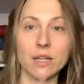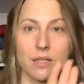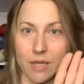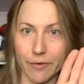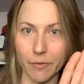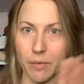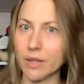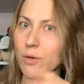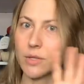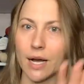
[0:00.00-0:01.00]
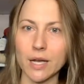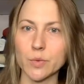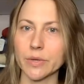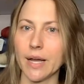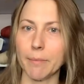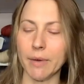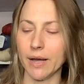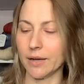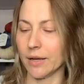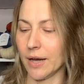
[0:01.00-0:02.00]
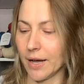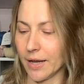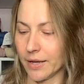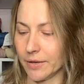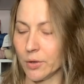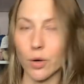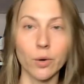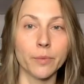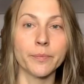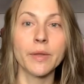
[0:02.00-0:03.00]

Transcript: Not for me. Those eyes were not mine. I know.